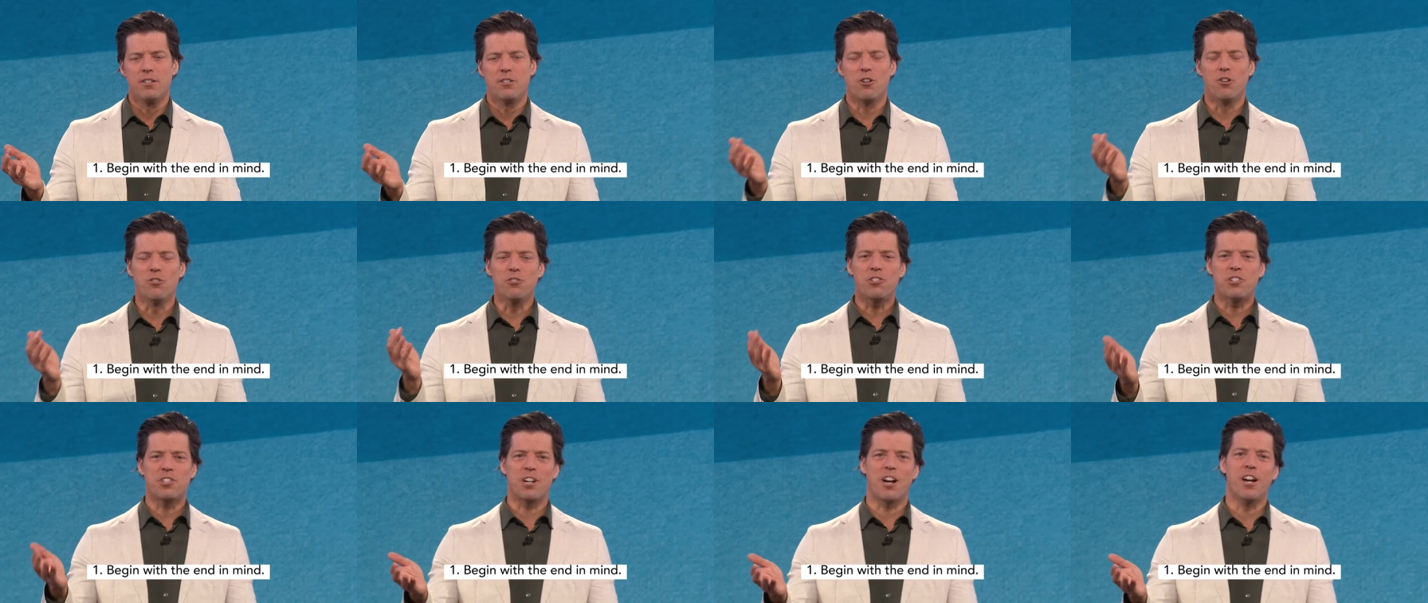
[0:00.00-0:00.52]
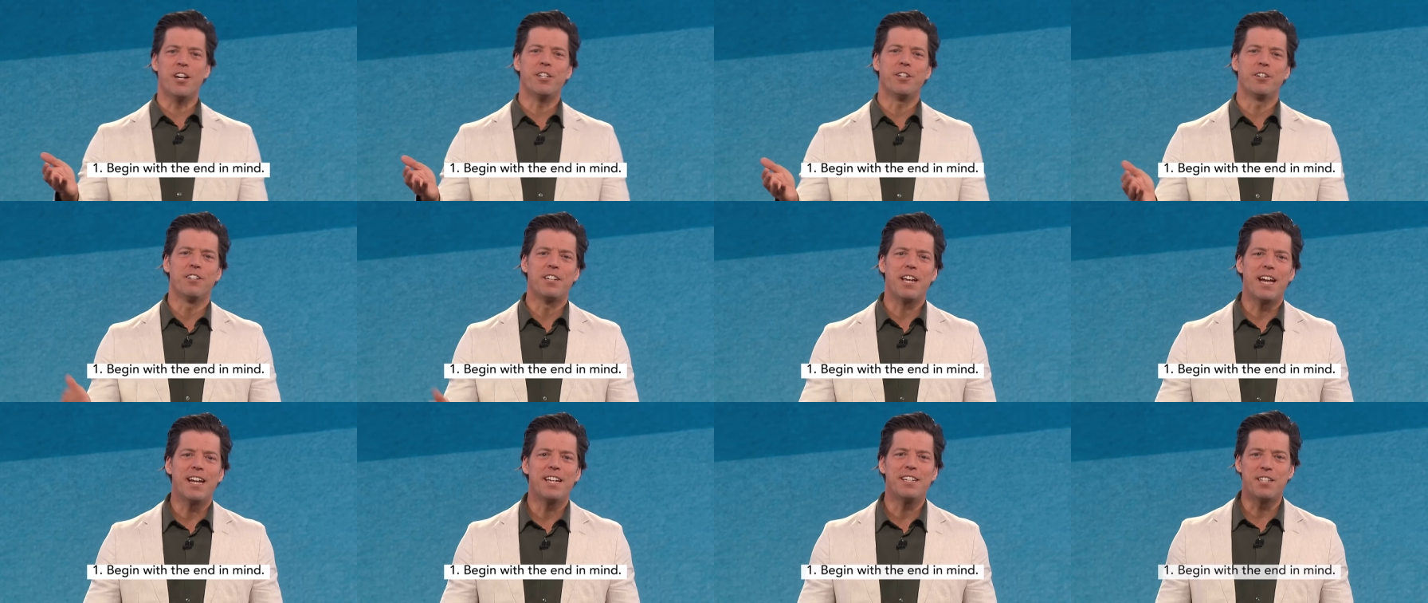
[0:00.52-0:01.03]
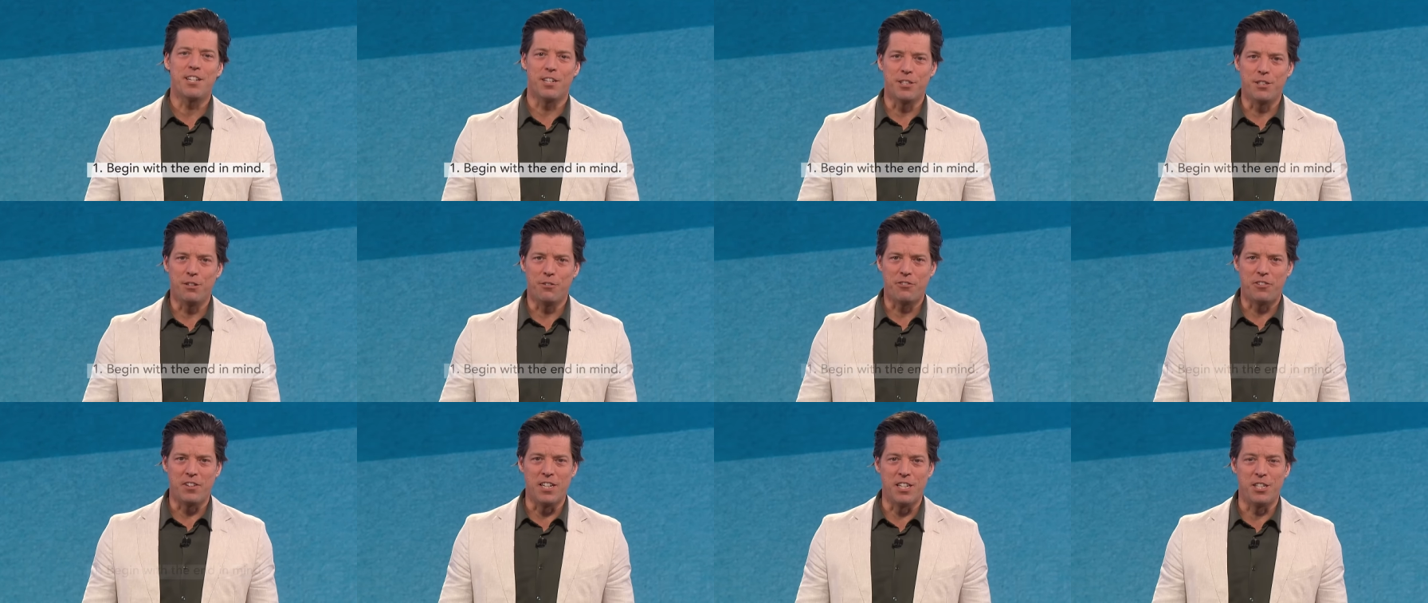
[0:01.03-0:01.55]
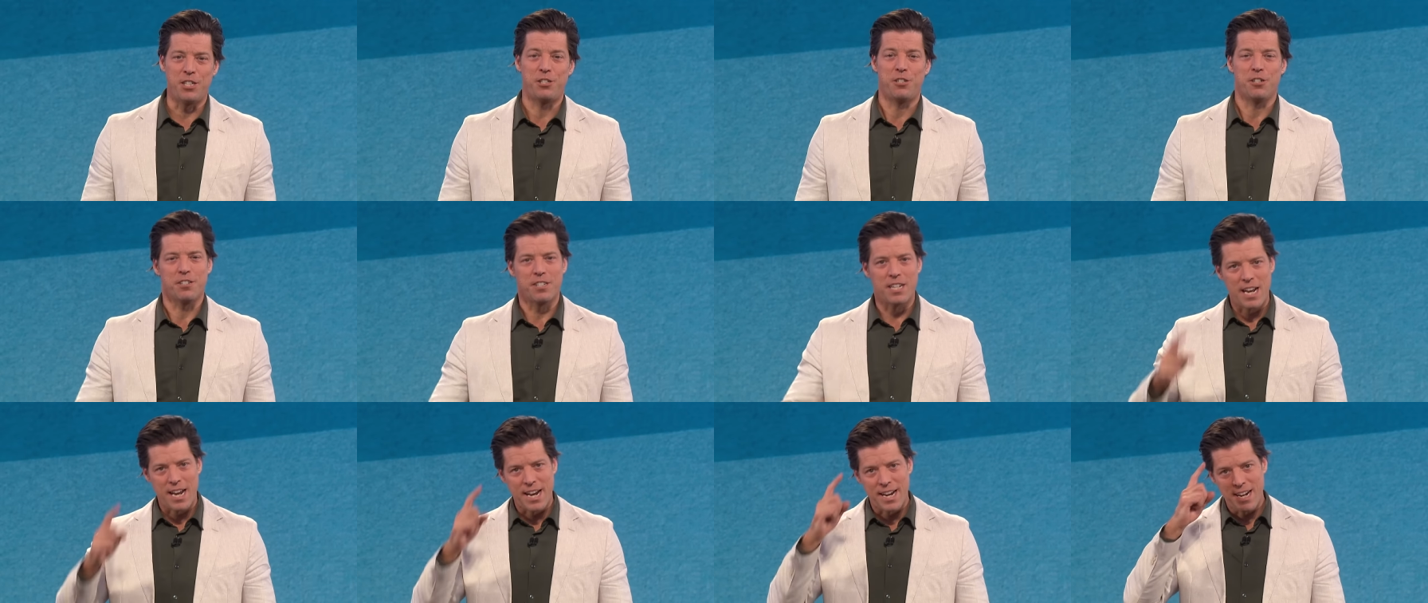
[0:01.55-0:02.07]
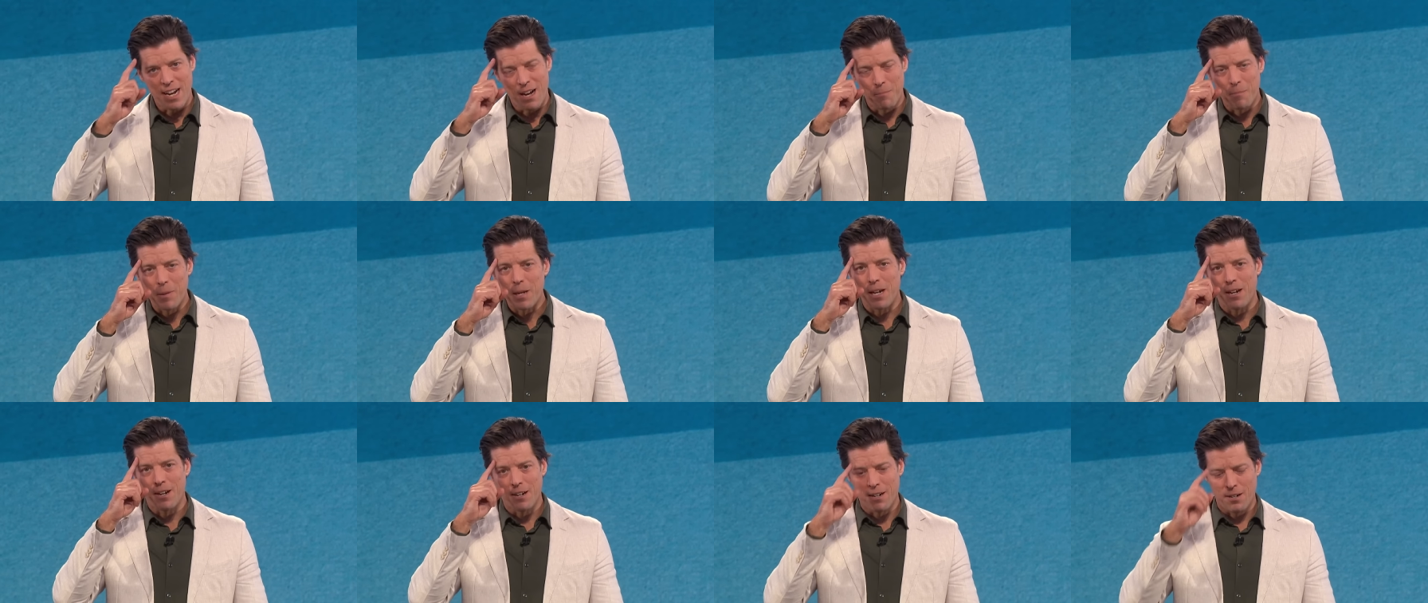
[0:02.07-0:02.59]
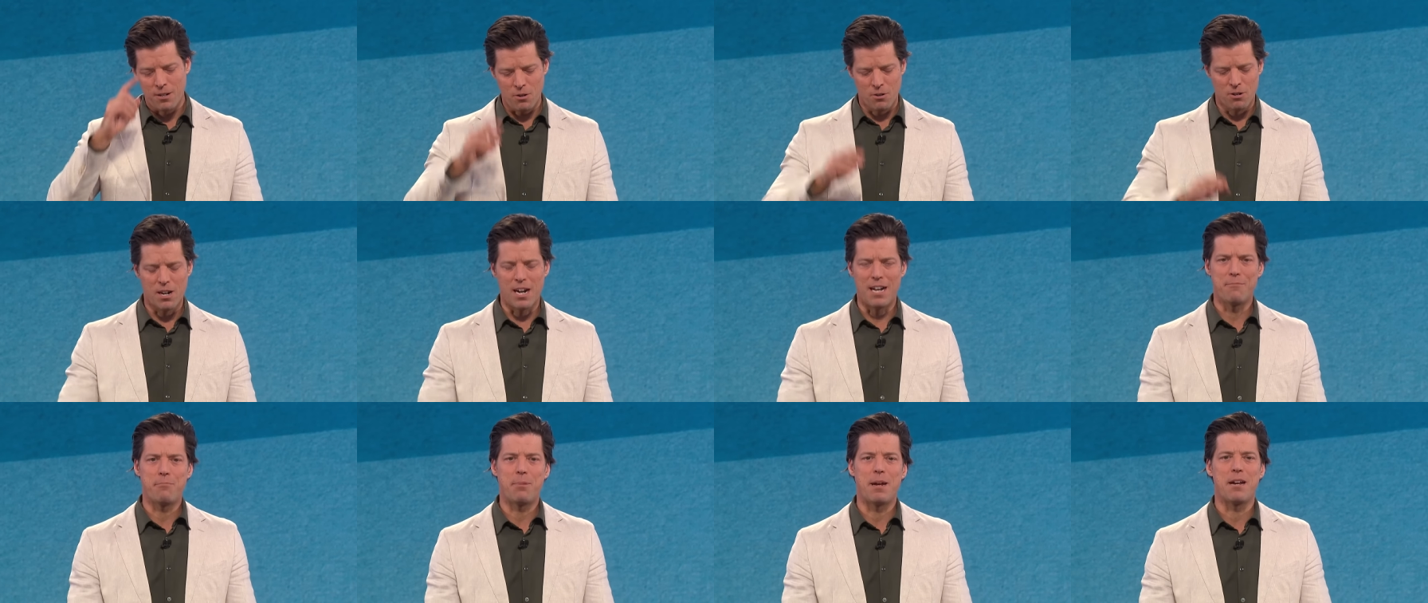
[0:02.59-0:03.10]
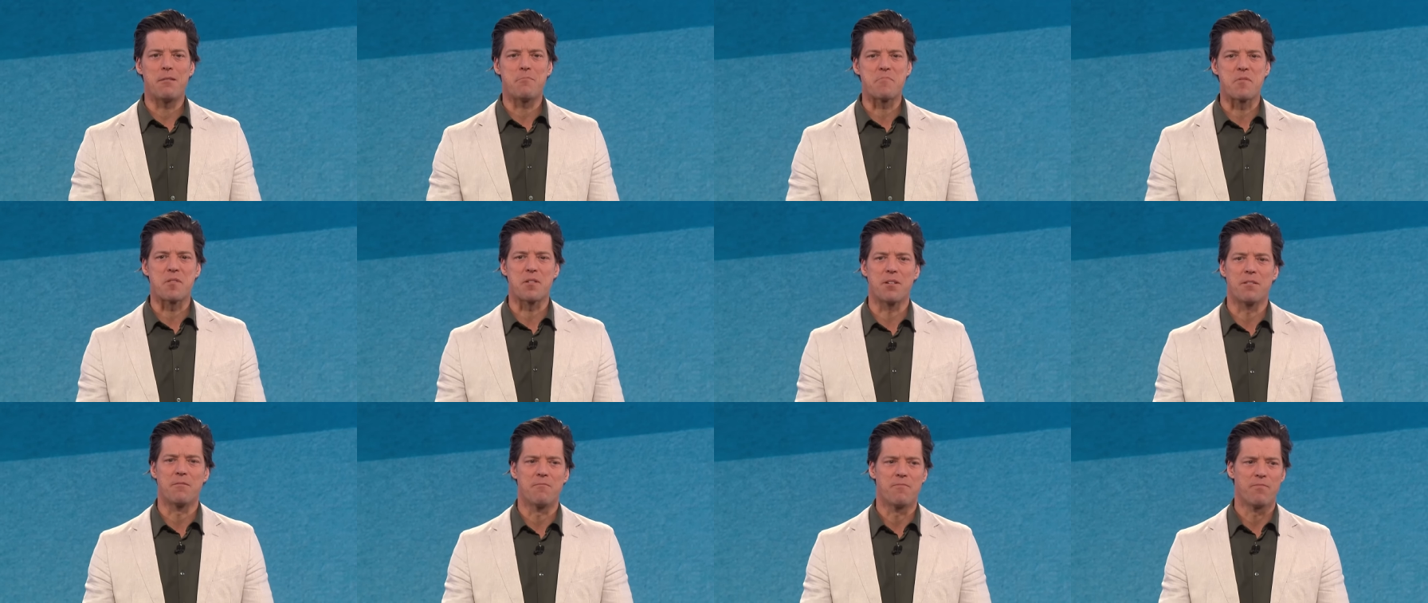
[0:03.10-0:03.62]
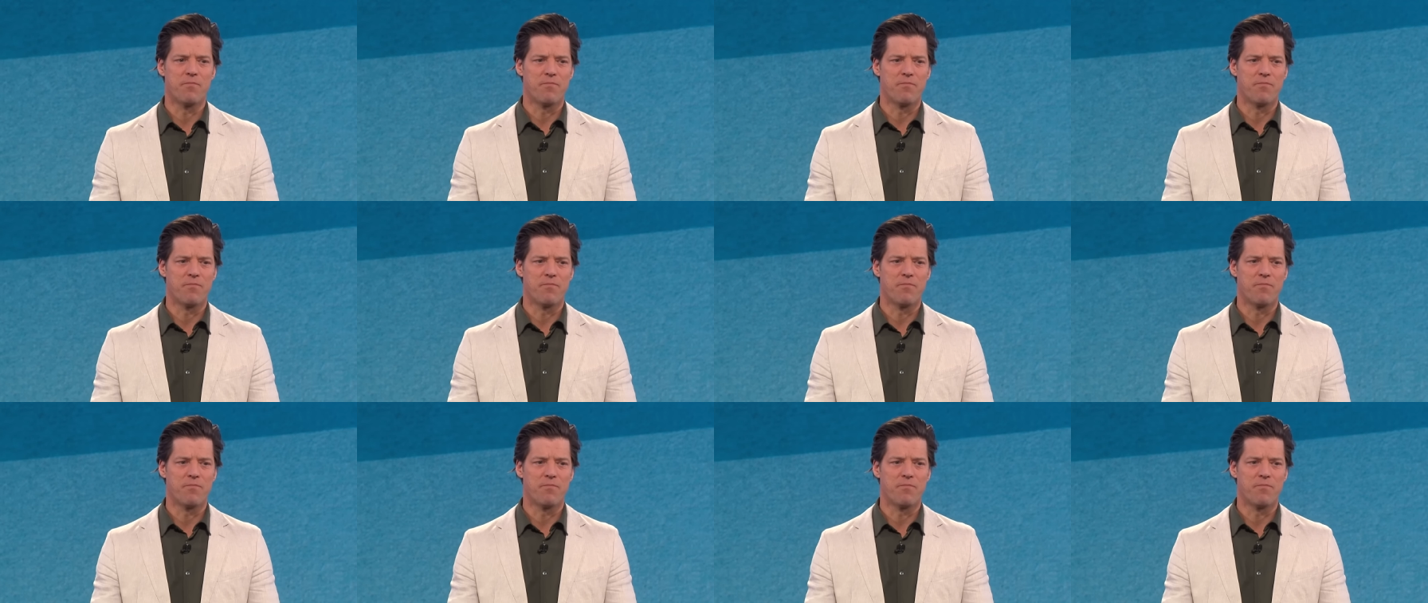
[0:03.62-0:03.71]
Don't start your day until you finished your day up here or on paper.